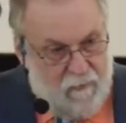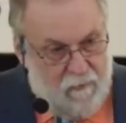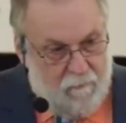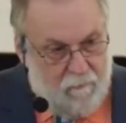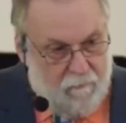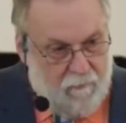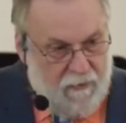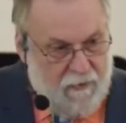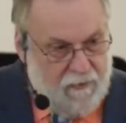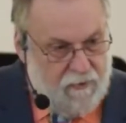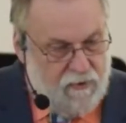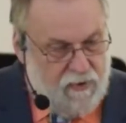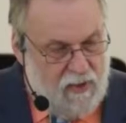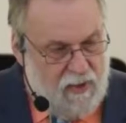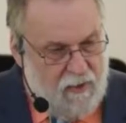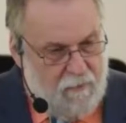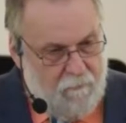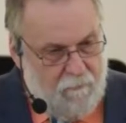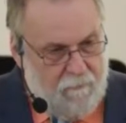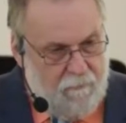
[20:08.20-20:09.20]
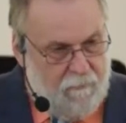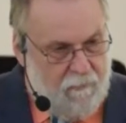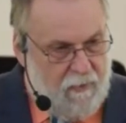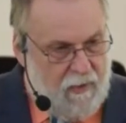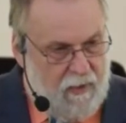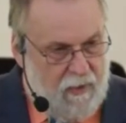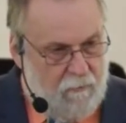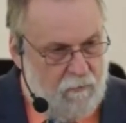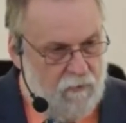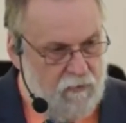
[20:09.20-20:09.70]
by the time
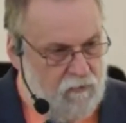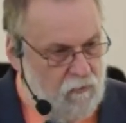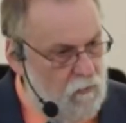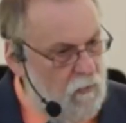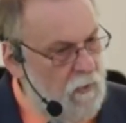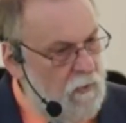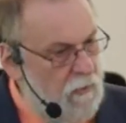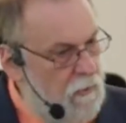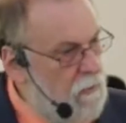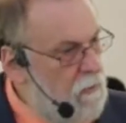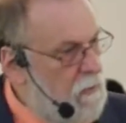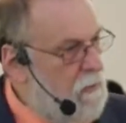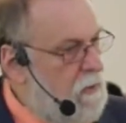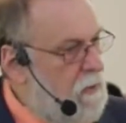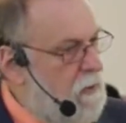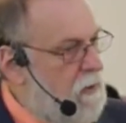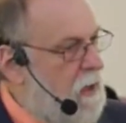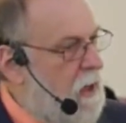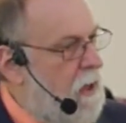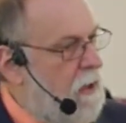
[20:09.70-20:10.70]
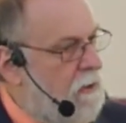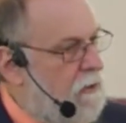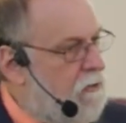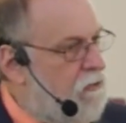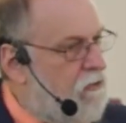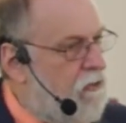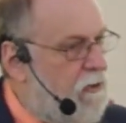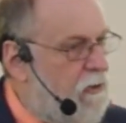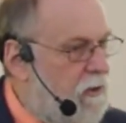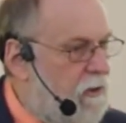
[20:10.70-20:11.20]
I was
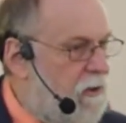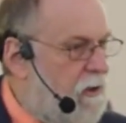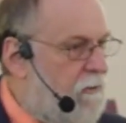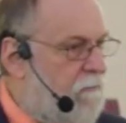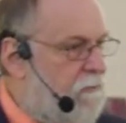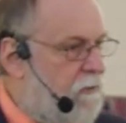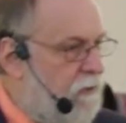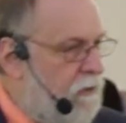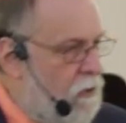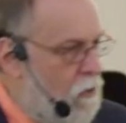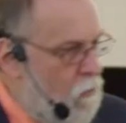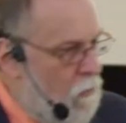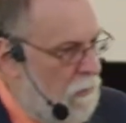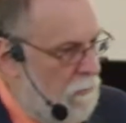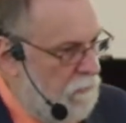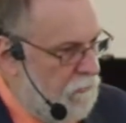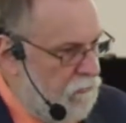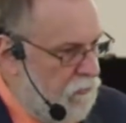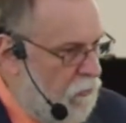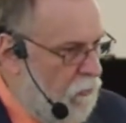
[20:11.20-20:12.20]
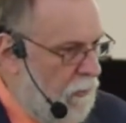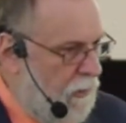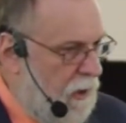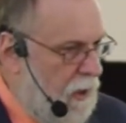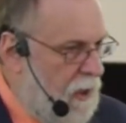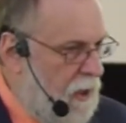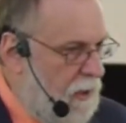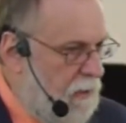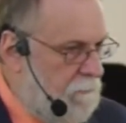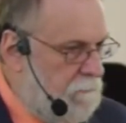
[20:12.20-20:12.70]
cognizant enough to know what was going
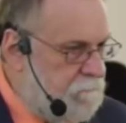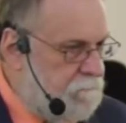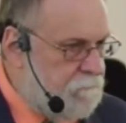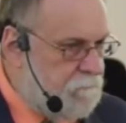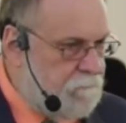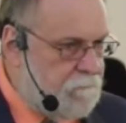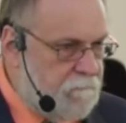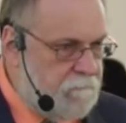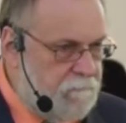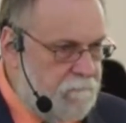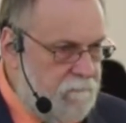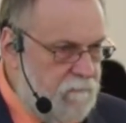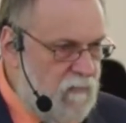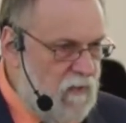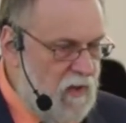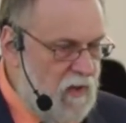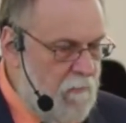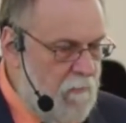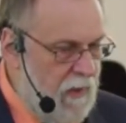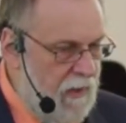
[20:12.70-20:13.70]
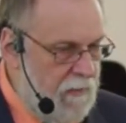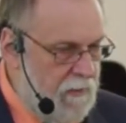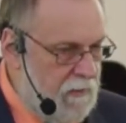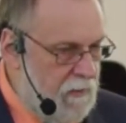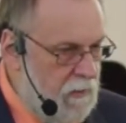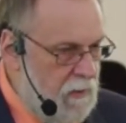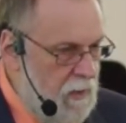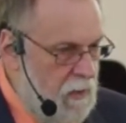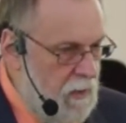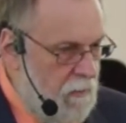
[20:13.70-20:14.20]
on, by
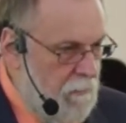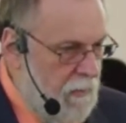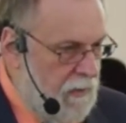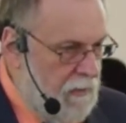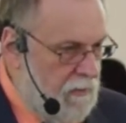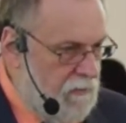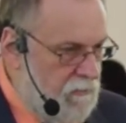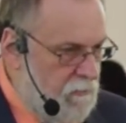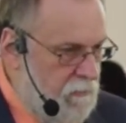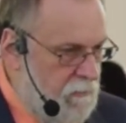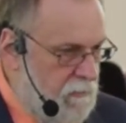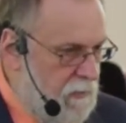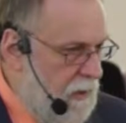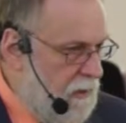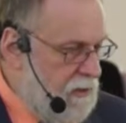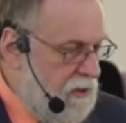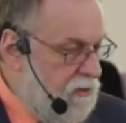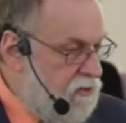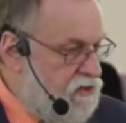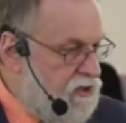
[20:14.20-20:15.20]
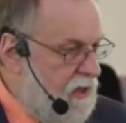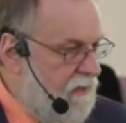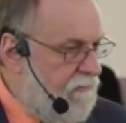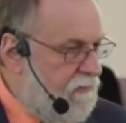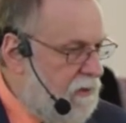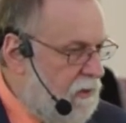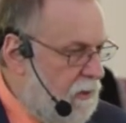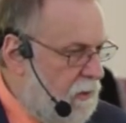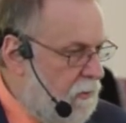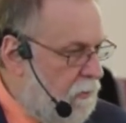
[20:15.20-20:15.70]
the
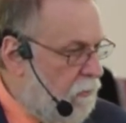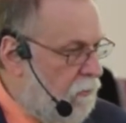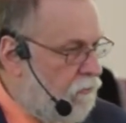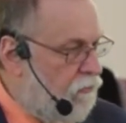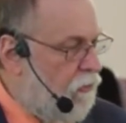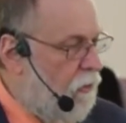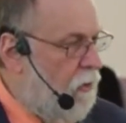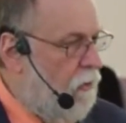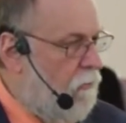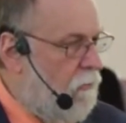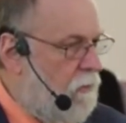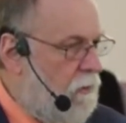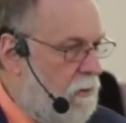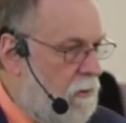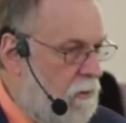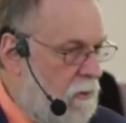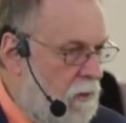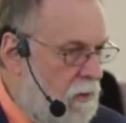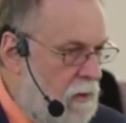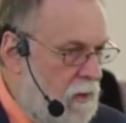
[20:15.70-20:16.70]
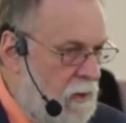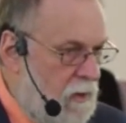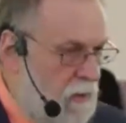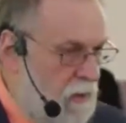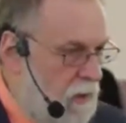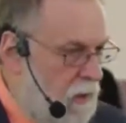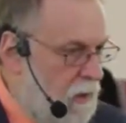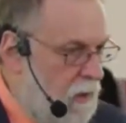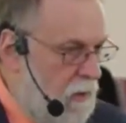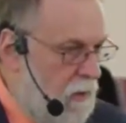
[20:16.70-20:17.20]
1970 or so,
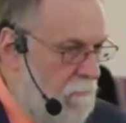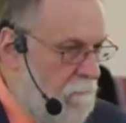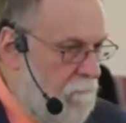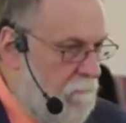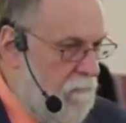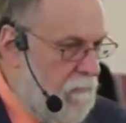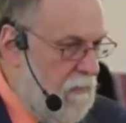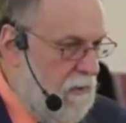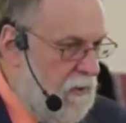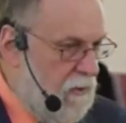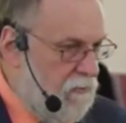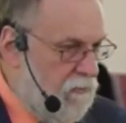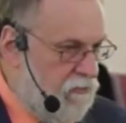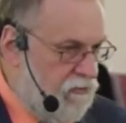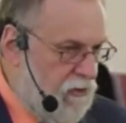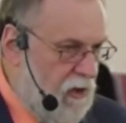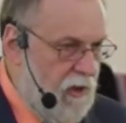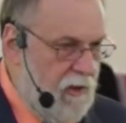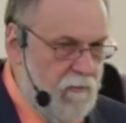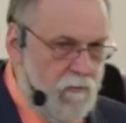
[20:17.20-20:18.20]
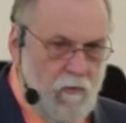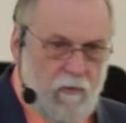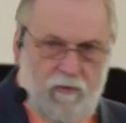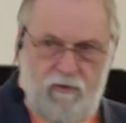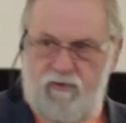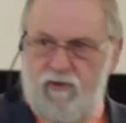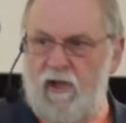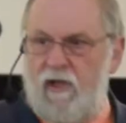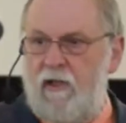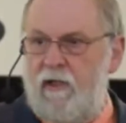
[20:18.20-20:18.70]
his son was
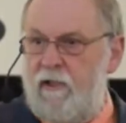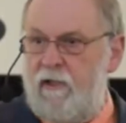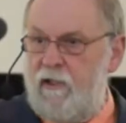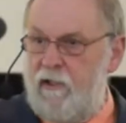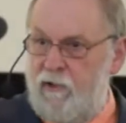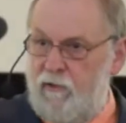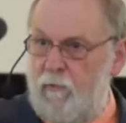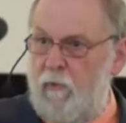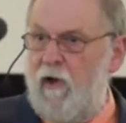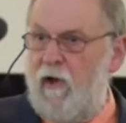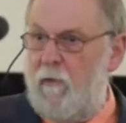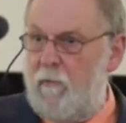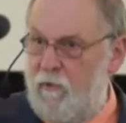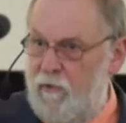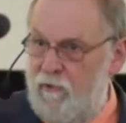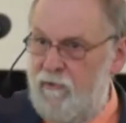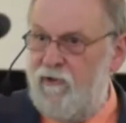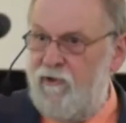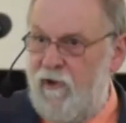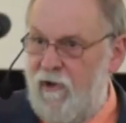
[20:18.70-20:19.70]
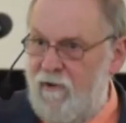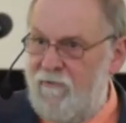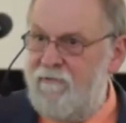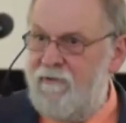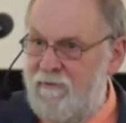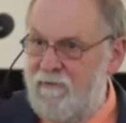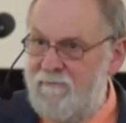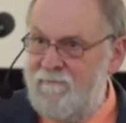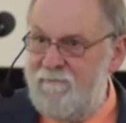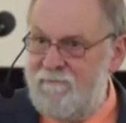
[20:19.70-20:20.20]
selling these properties off.
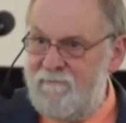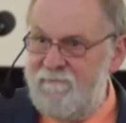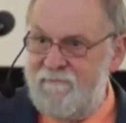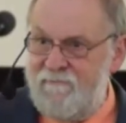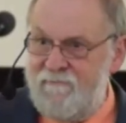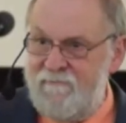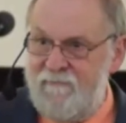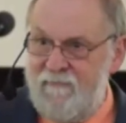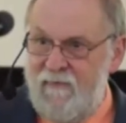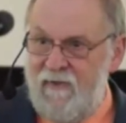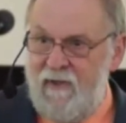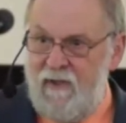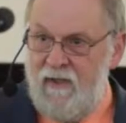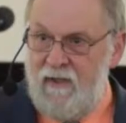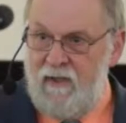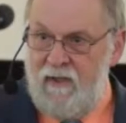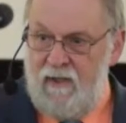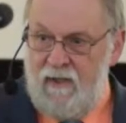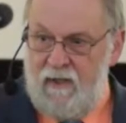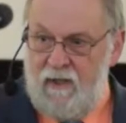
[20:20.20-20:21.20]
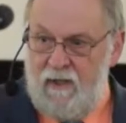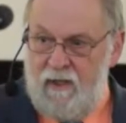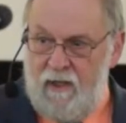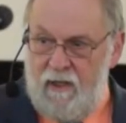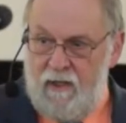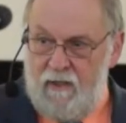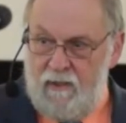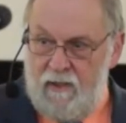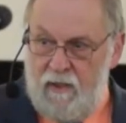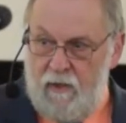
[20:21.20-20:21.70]

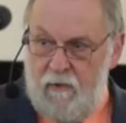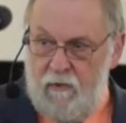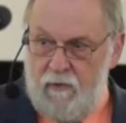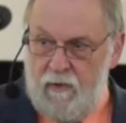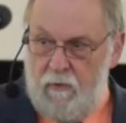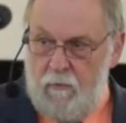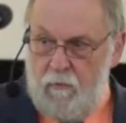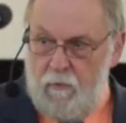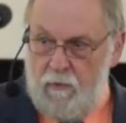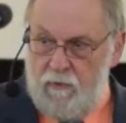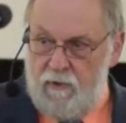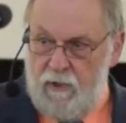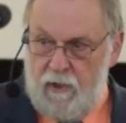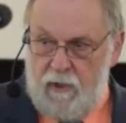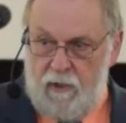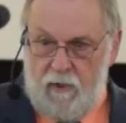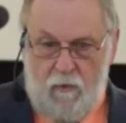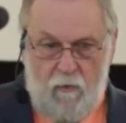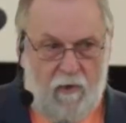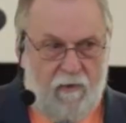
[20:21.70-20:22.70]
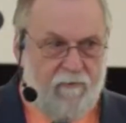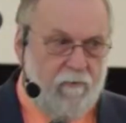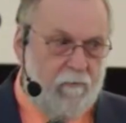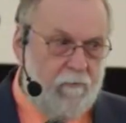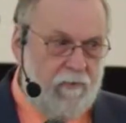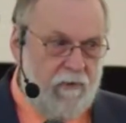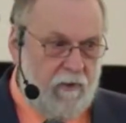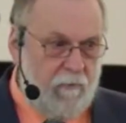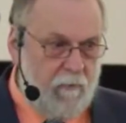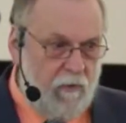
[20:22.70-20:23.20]
And they were taken away from
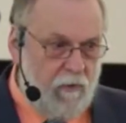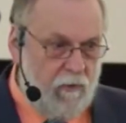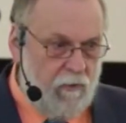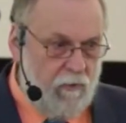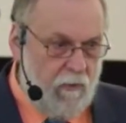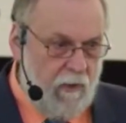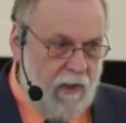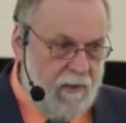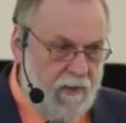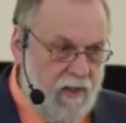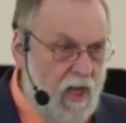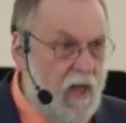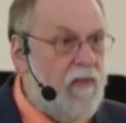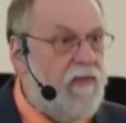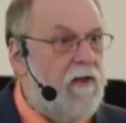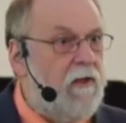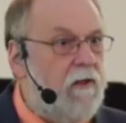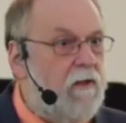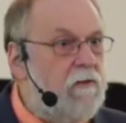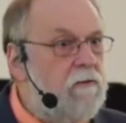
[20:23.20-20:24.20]
people who had nothing.